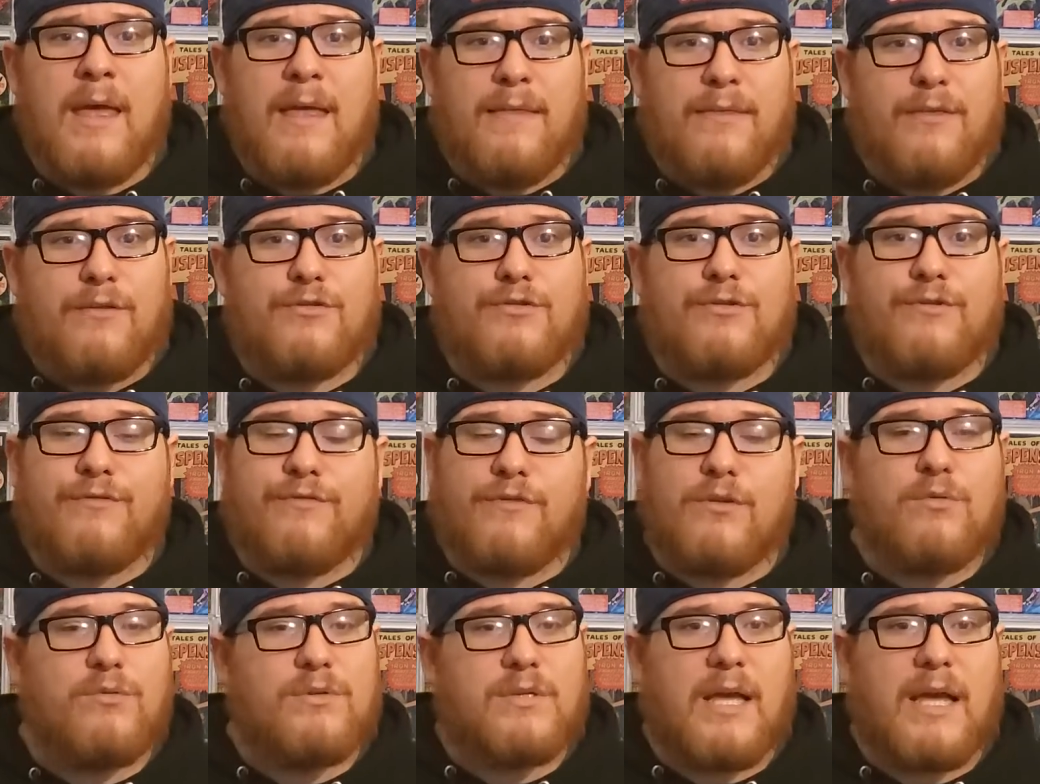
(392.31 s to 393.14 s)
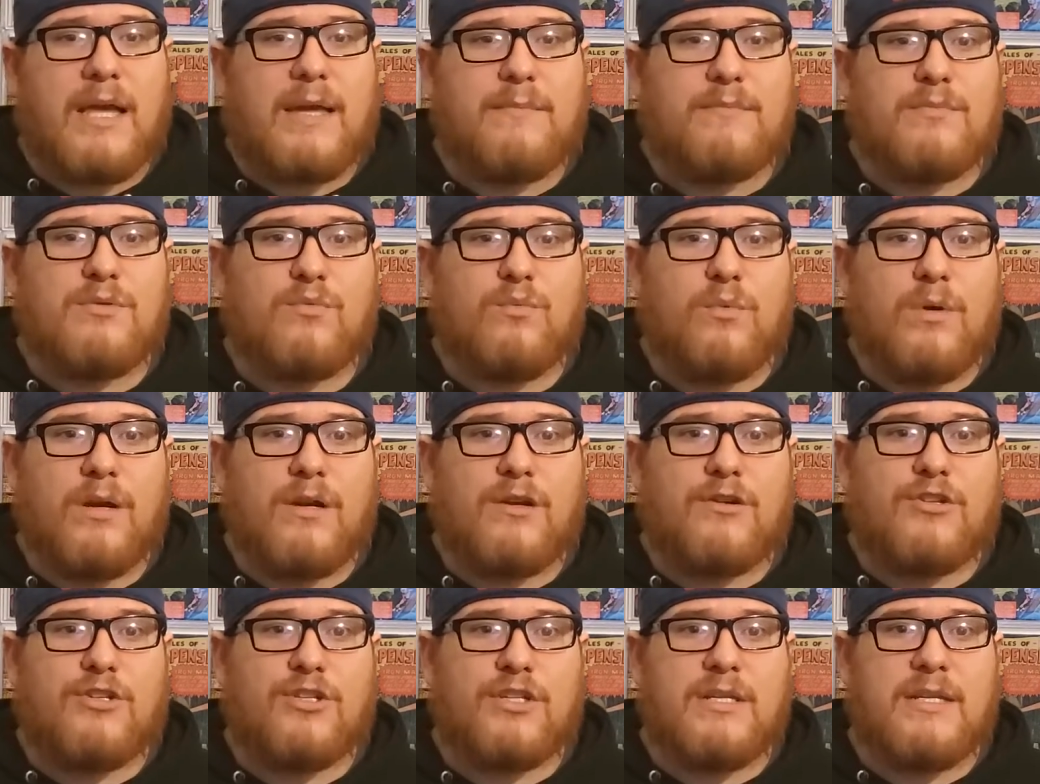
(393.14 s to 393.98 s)
There's a few times where
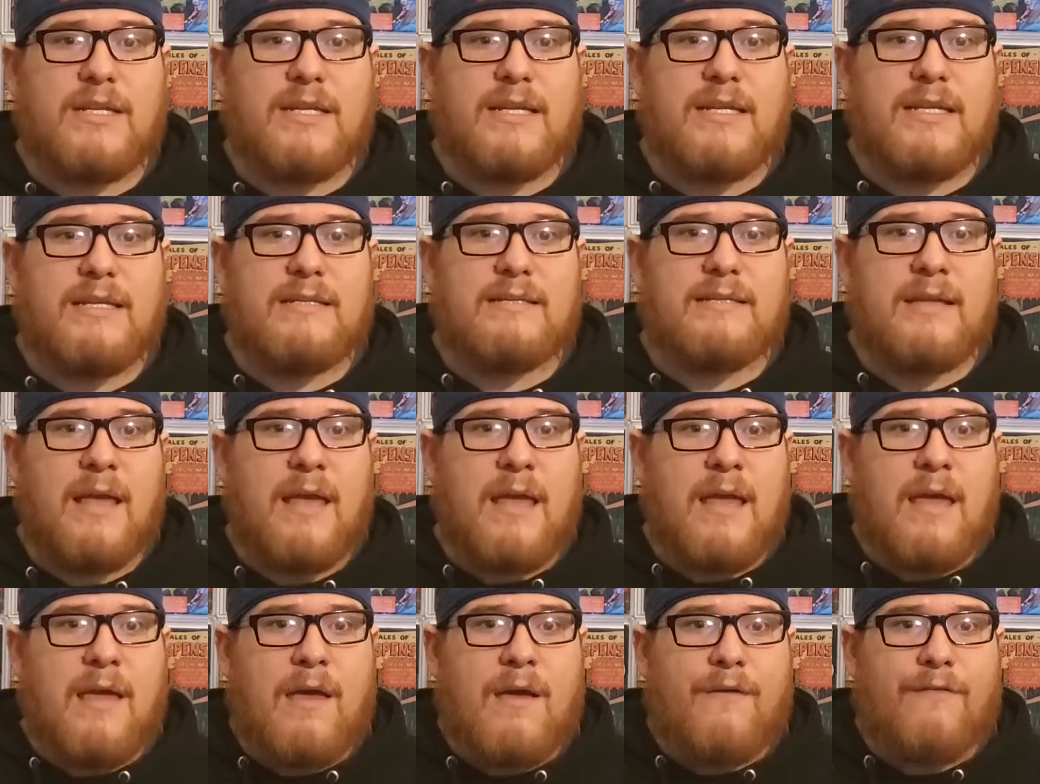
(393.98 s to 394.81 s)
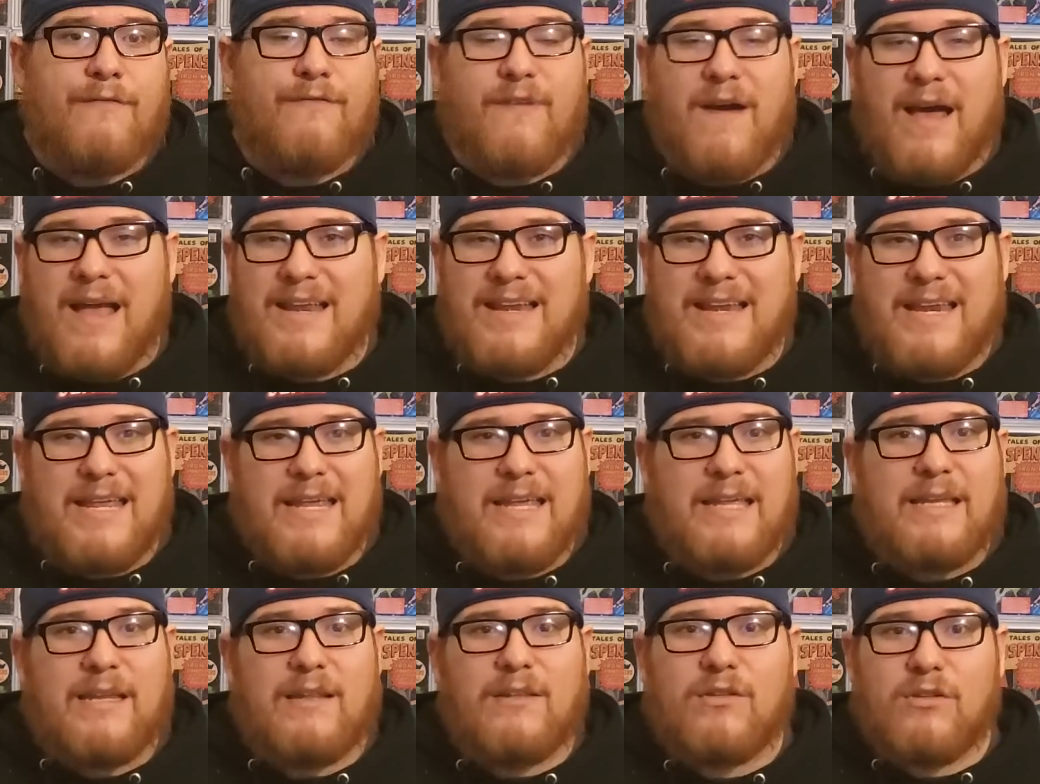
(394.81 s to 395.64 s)
she's
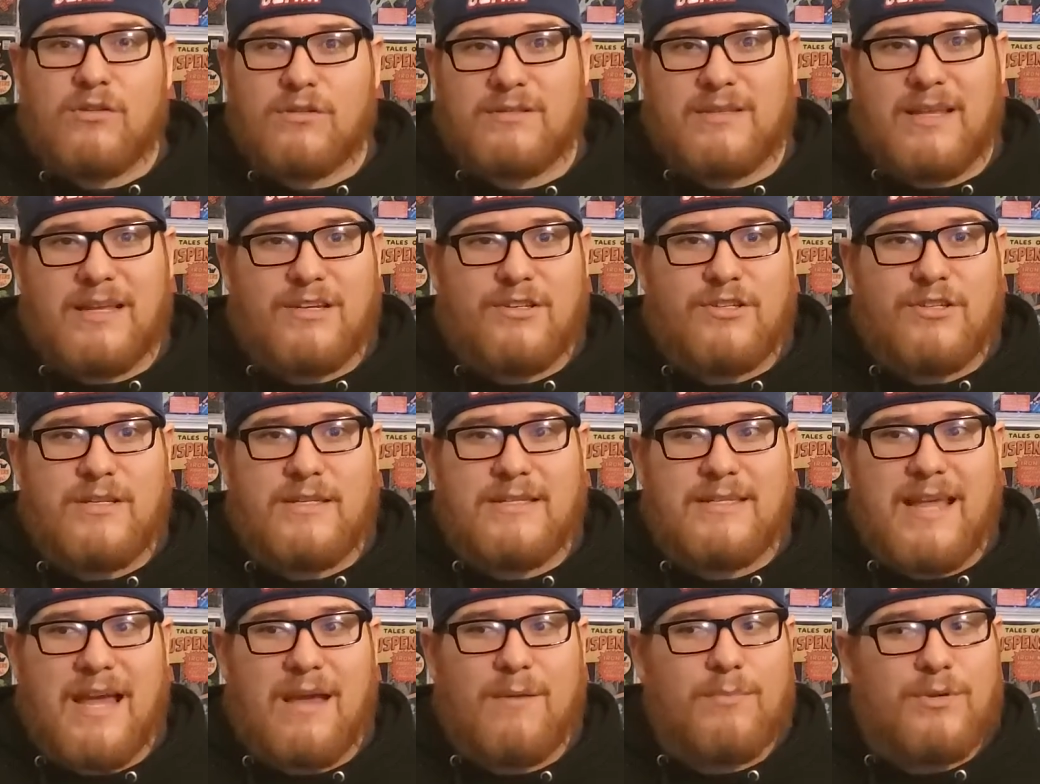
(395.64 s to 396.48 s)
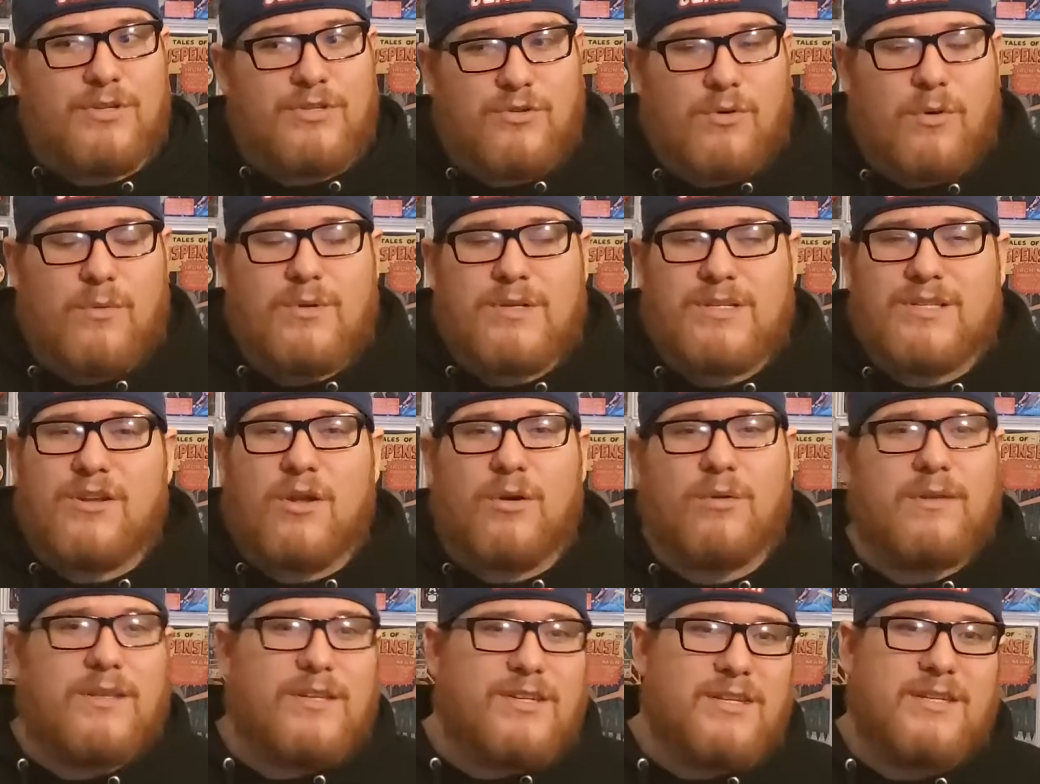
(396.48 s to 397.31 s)
fighting and it looks like she's down, but you always
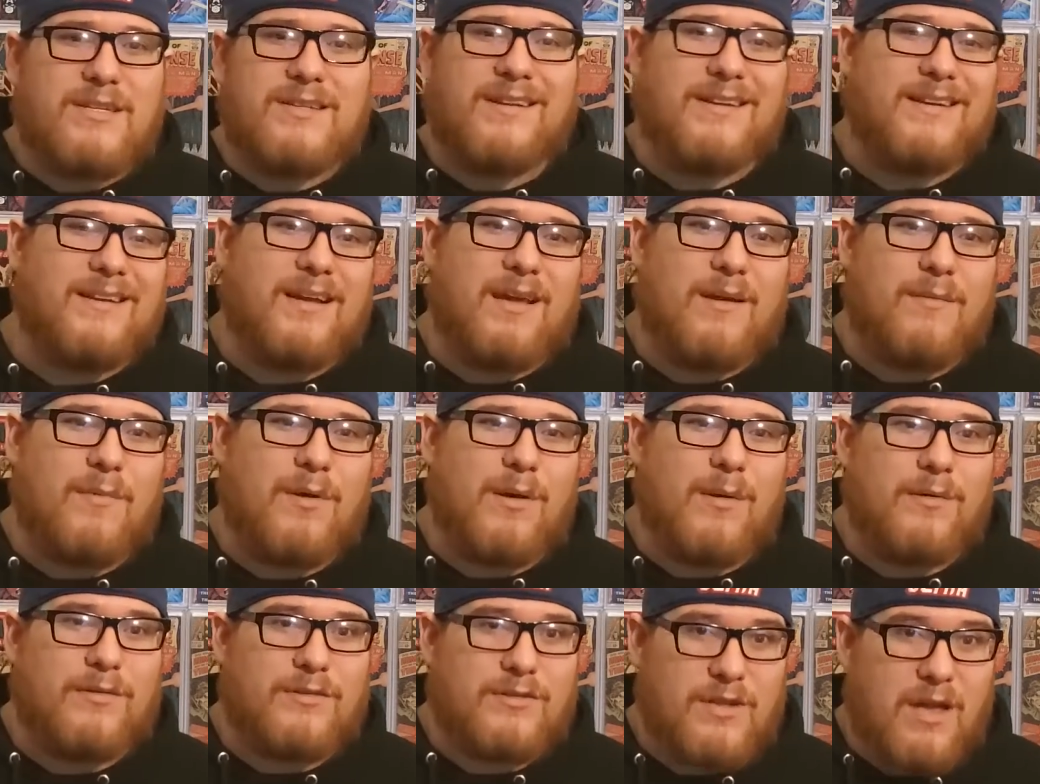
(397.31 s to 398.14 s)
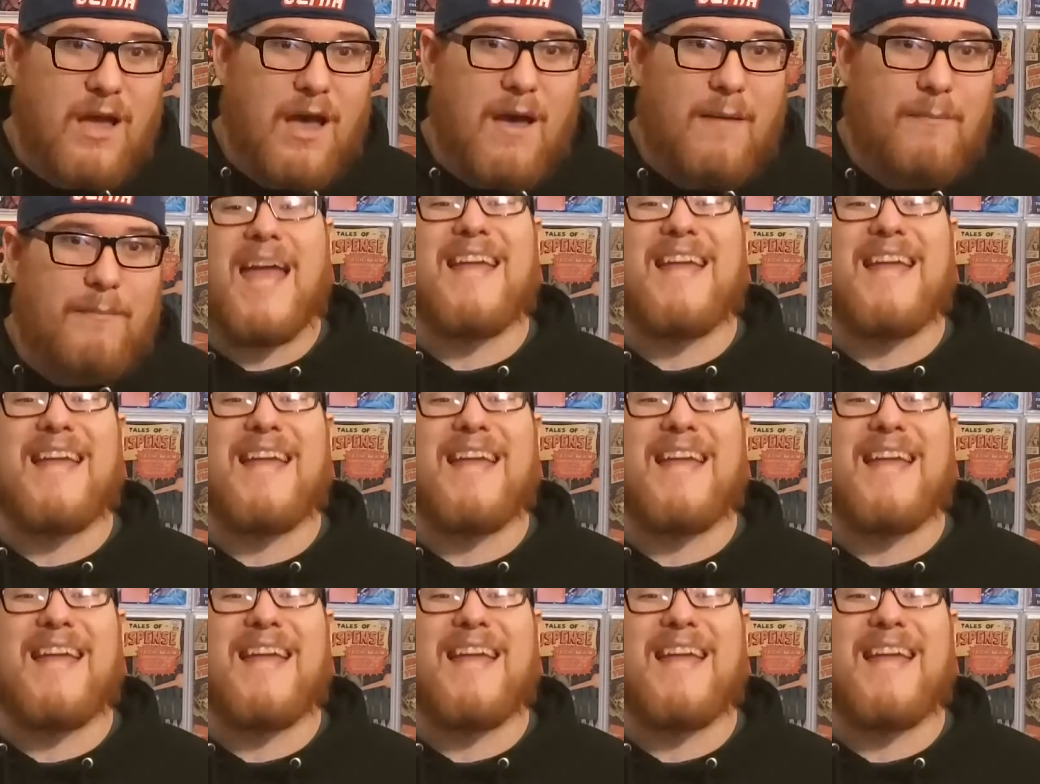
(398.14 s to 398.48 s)
know that she's going to come out on top.